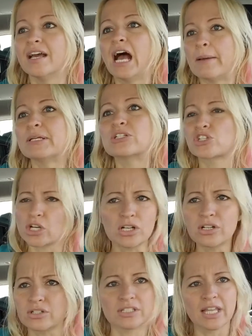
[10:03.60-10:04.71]
I mean,
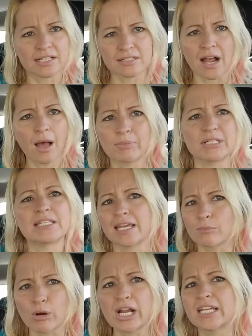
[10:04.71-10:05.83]
sure, like stop and take a
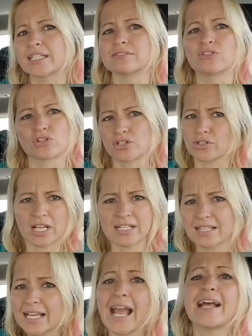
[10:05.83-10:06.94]
break and stretch your legs at
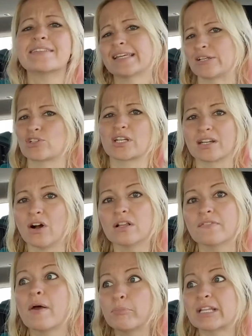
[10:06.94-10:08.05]
a gas station and all of
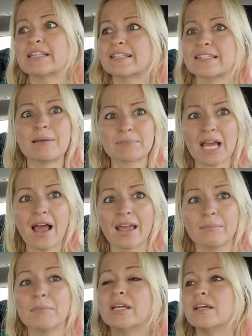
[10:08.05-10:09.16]
that, but at the same
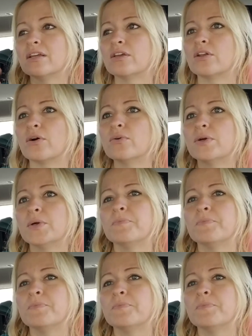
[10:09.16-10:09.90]
time, you know,